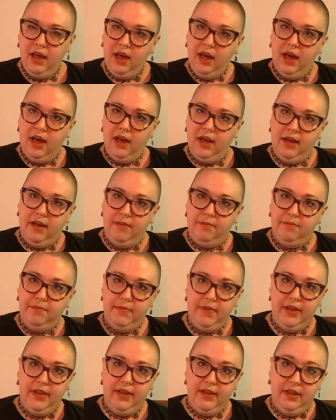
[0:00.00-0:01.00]

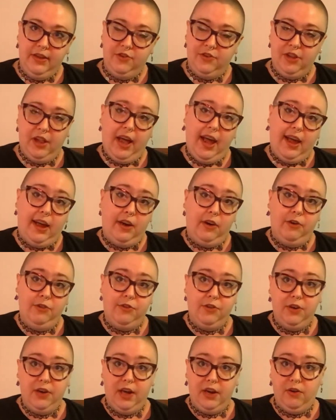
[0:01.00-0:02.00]
In July, I
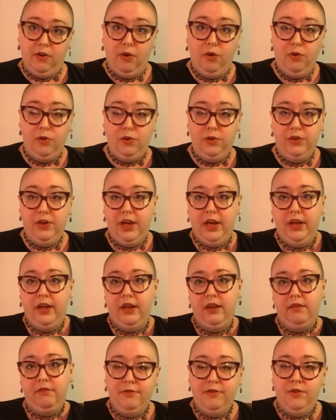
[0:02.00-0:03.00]
also got a hold
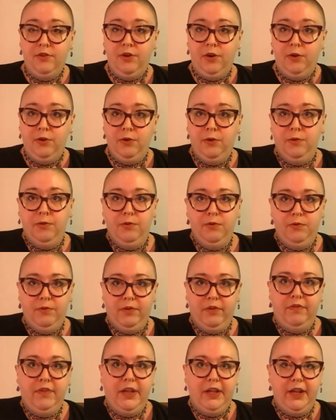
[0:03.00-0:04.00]
of No'u
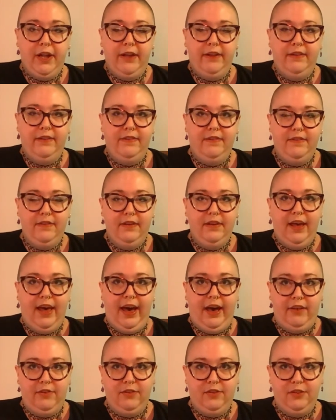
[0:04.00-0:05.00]
Revilla's
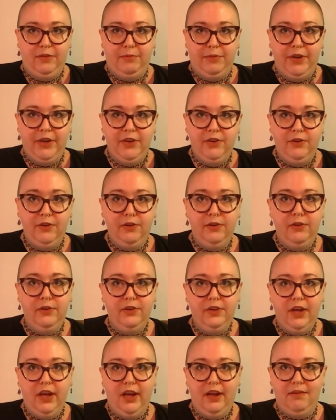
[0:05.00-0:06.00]
Ask the Brindled,
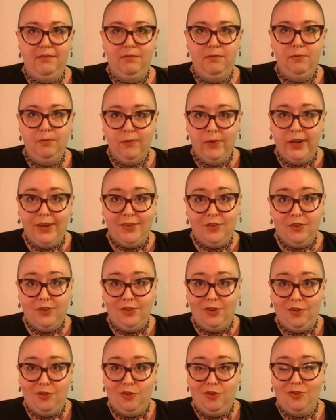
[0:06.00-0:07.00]
which
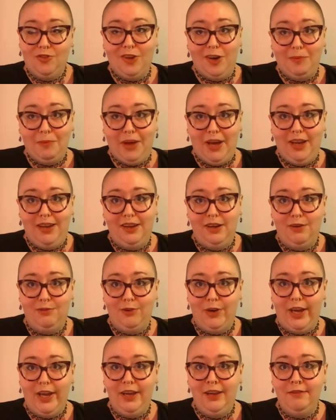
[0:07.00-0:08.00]
those who saw my
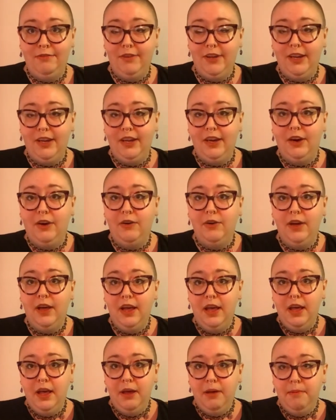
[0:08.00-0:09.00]
Hawaii video
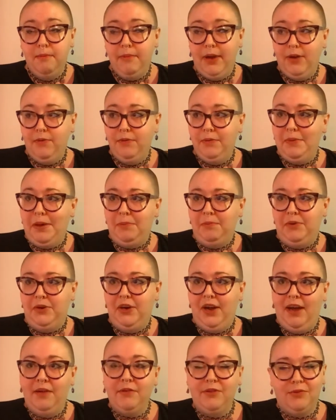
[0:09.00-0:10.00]
might
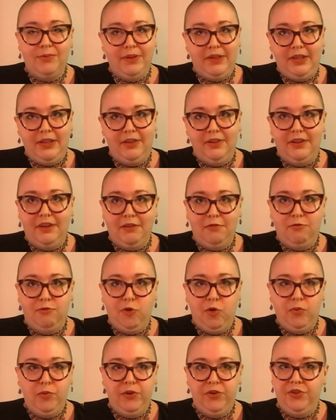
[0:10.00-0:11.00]
remember I was really looking
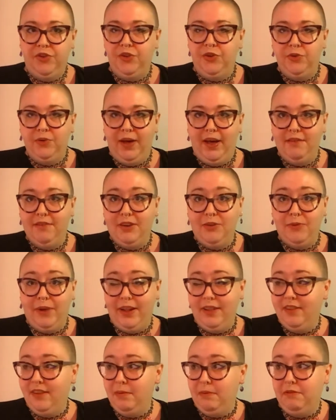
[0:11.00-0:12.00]
forward to, having
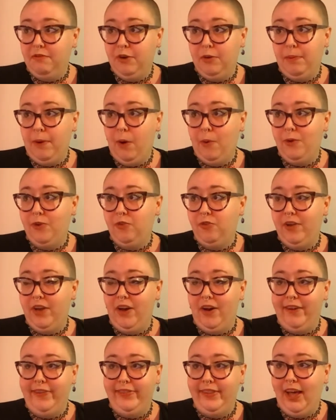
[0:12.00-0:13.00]
read some of her poetry
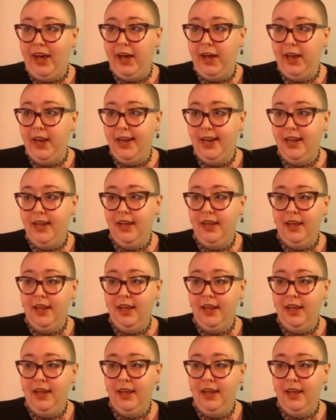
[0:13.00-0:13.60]
online.